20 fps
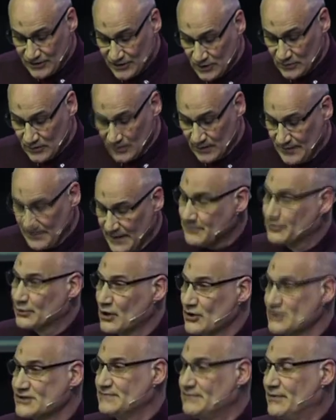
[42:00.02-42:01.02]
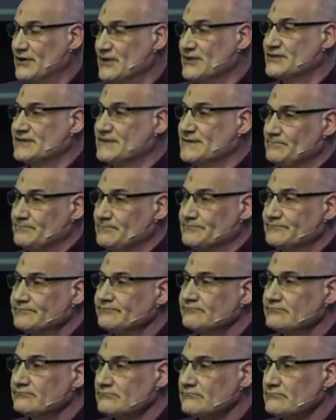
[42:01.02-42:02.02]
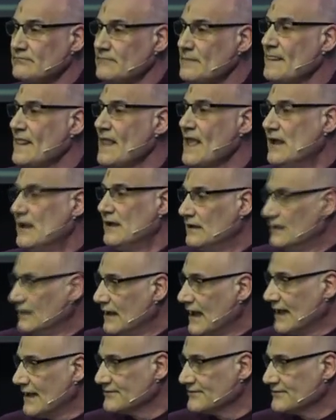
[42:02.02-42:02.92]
will be prosperous and